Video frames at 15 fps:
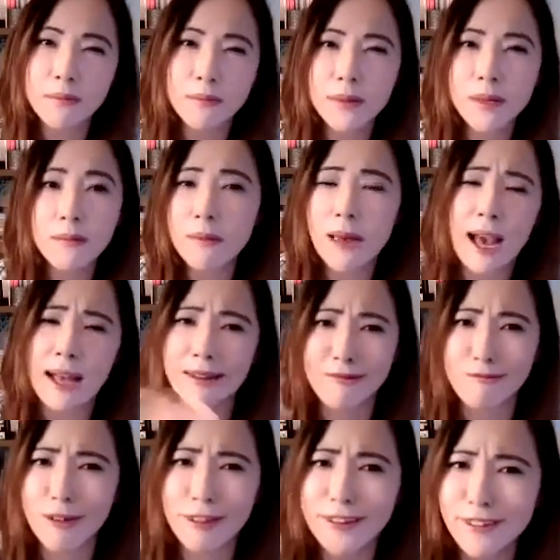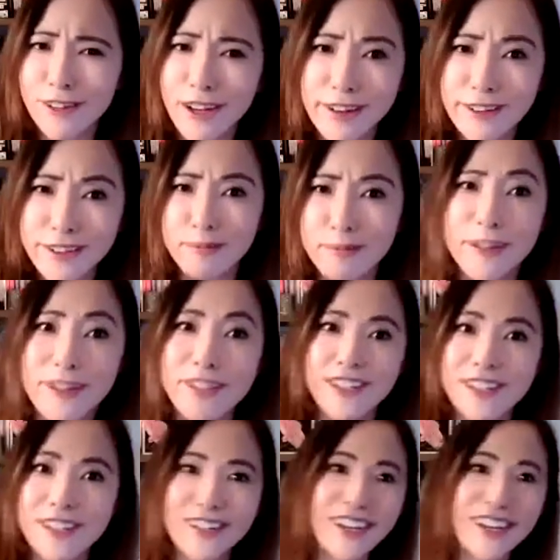hadn't really changed much
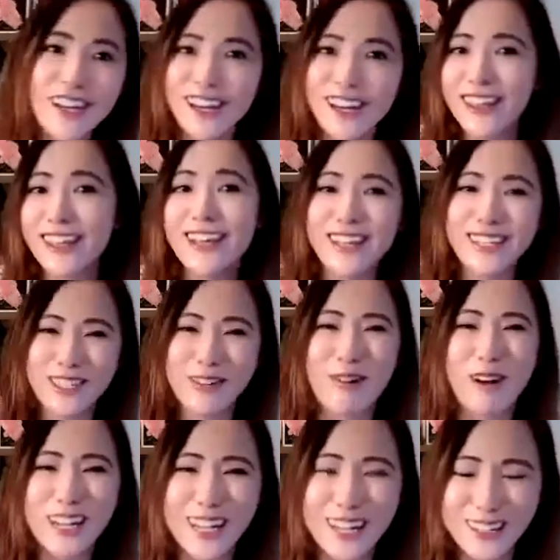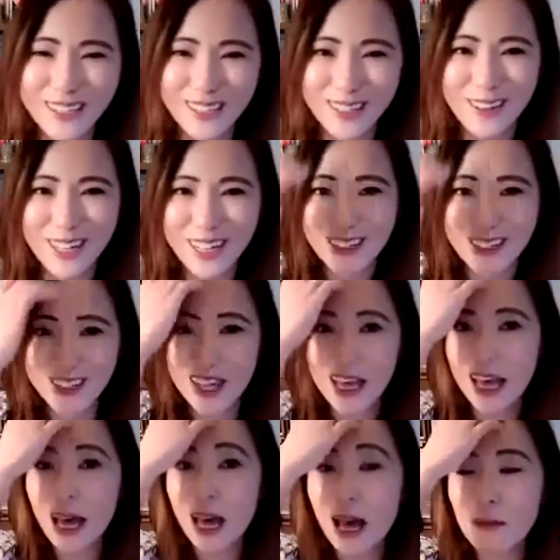in 20 or so years.
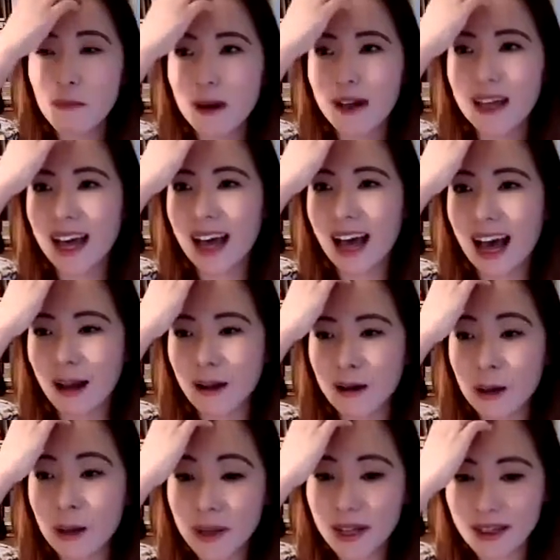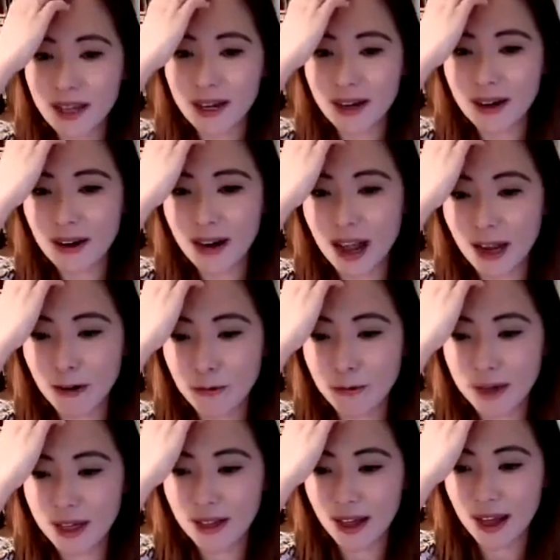But going there, I
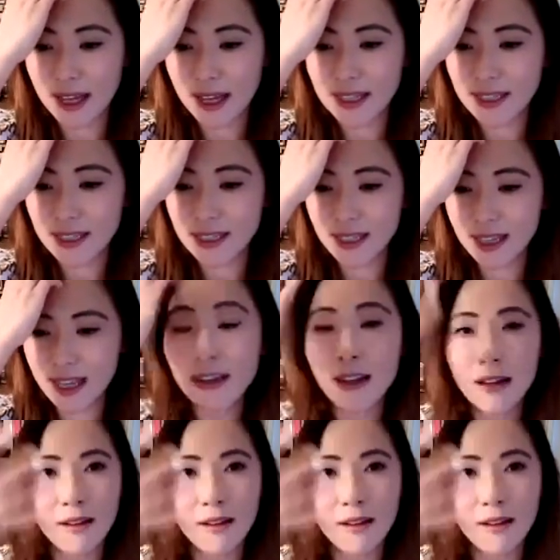realized, and of